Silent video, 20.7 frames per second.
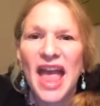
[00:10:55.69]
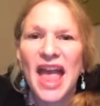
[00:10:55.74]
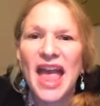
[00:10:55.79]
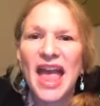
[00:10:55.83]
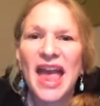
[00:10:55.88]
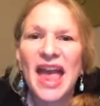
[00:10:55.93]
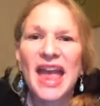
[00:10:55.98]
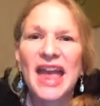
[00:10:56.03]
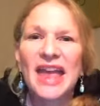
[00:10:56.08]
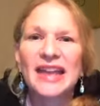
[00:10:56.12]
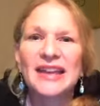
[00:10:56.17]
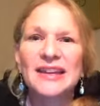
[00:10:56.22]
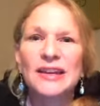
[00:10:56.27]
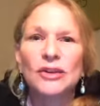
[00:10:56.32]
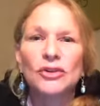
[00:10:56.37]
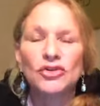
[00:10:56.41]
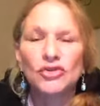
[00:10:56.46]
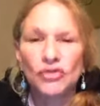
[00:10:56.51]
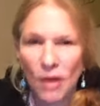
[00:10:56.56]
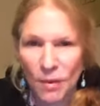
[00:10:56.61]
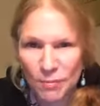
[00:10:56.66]

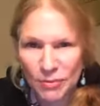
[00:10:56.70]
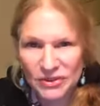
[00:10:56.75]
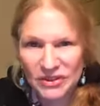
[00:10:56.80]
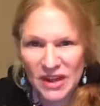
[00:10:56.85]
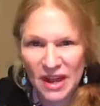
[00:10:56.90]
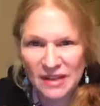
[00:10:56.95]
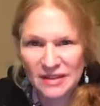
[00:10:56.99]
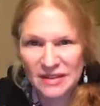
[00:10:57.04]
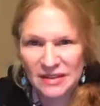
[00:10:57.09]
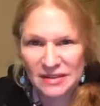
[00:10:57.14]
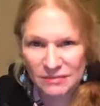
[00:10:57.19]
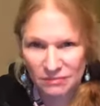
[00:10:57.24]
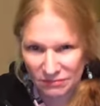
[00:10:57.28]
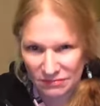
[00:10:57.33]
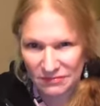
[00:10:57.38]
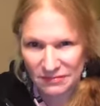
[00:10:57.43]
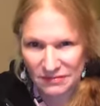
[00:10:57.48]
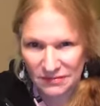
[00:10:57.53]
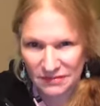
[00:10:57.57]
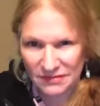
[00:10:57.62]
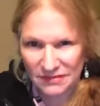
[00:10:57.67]
and Trump was on
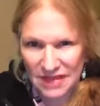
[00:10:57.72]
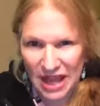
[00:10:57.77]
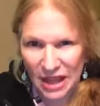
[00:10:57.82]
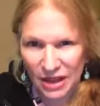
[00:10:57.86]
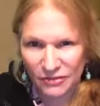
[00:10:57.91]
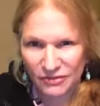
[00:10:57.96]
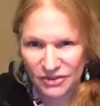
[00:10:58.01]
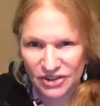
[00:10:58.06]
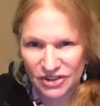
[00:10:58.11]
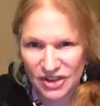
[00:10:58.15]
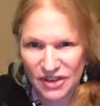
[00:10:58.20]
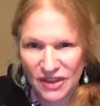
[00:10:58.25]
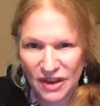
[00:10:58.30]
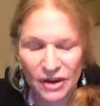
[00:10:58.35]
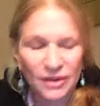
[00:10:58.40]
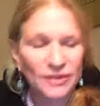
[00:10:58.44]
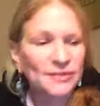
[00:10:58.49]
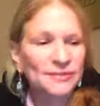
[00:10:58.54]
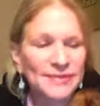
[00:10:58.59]
television there.